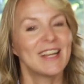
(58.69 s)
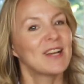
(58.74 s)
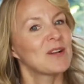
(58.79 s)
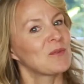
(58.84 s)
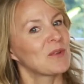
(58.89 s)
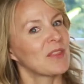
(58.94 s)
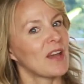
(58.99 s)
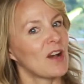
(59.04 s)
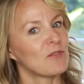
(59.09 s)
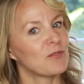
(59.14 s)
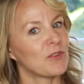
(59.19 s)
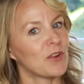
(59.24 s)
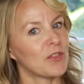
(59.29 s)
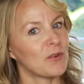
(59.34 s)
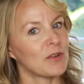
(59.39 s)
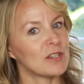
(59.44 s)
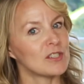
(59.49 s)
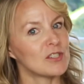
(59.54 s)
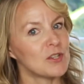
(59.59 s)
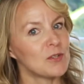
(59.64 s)
Without further
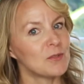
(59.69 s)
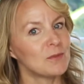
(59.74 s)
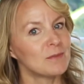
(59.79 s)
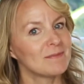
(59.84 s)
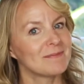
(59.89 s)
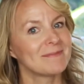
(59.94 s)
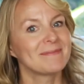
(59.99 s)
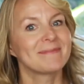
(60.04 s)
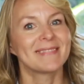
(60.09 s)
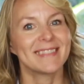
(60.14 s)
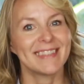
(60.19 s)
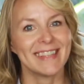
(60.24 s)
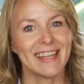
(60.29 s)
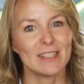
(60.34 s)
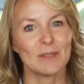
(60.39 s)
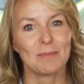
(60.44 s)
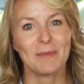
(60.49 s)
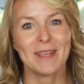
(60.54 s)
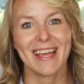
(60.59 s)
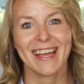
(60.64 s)
ado, let's
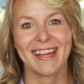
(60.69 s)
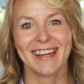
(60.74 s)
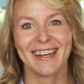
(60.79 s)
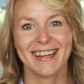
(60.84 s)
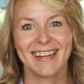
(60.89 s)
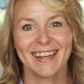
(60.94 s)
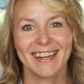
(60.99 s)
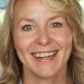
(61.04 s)
begin.